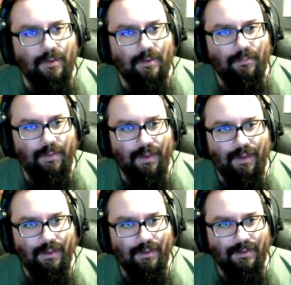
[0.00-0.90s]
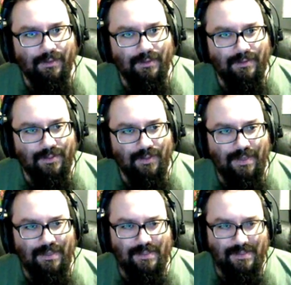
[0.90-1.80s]
But so he
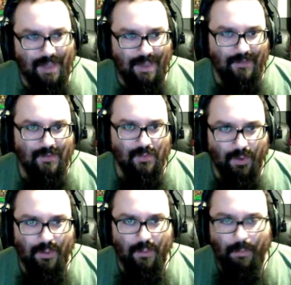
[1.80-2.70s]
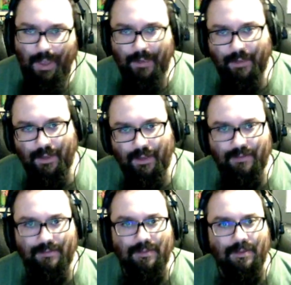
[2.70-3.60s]
saves one of the bad guys
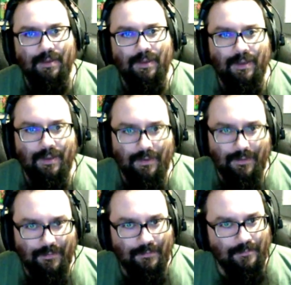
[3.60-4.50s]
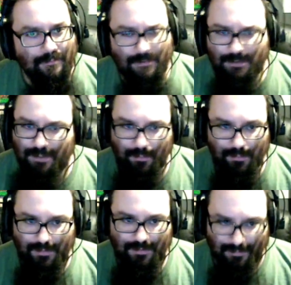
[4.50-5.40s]
for some
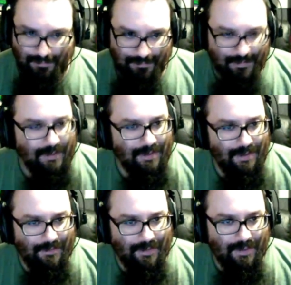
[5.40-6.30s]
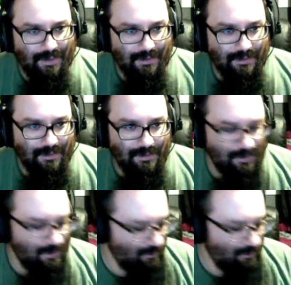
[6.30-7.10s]
reason, and they get to he